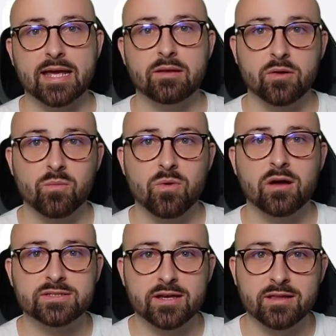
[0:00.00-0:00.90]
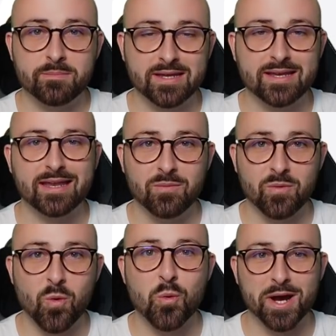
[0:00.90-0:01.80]
and the words at the beginning
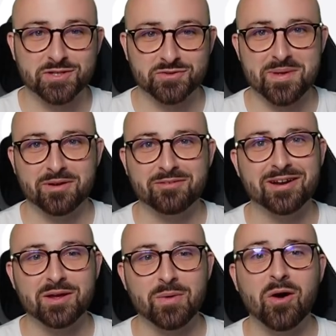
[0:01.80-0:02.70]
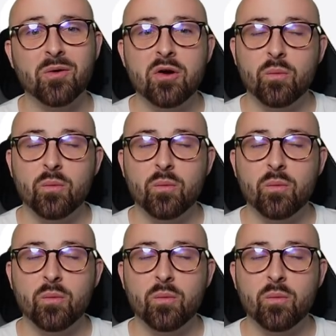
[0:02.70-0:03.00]
were always remembered really well,